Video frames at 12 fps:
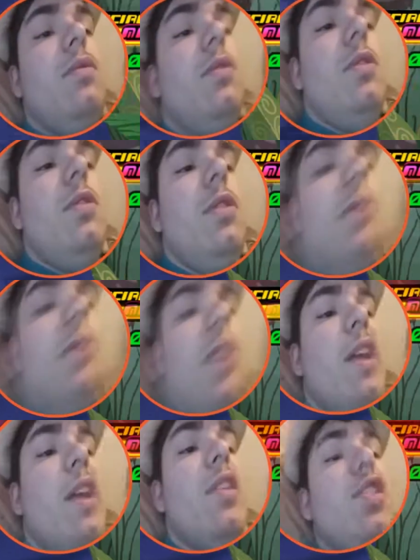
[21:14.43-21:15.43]
Okay, let's
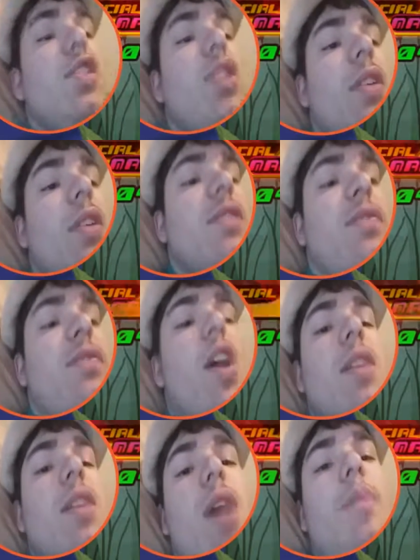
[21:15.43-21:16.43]
do this. Fuck them up,
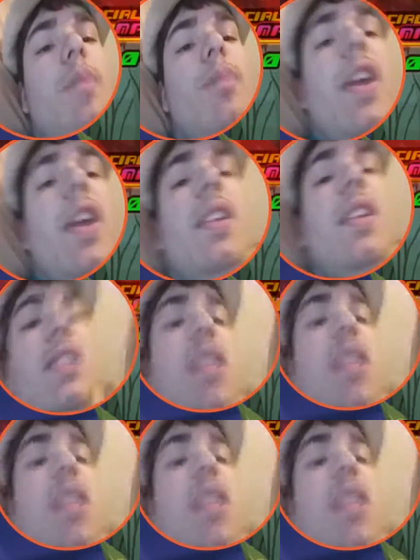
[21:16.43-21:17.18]
and this is